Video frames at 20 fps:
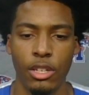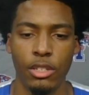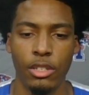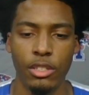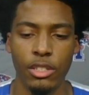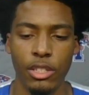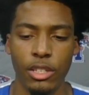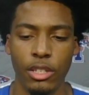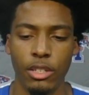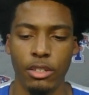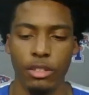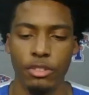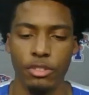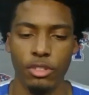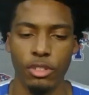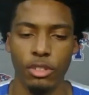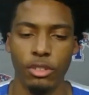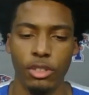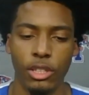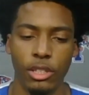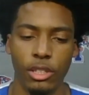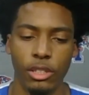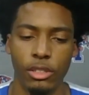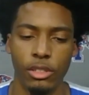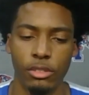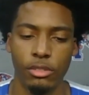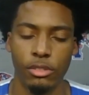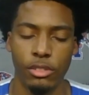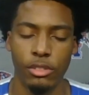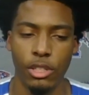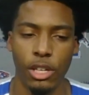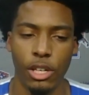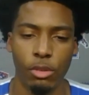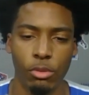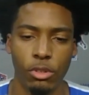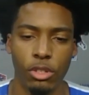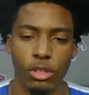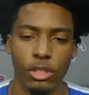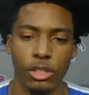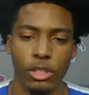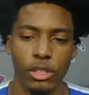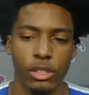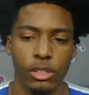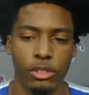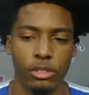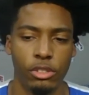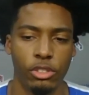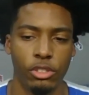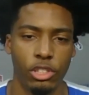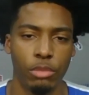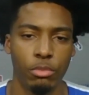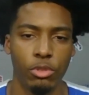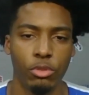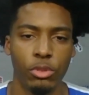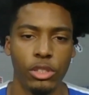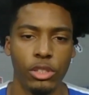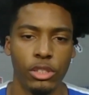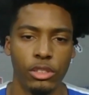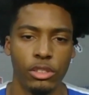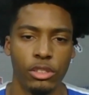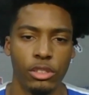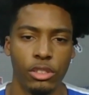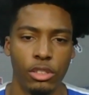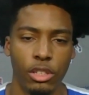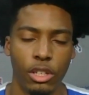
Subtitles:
Yeah, so I wore number one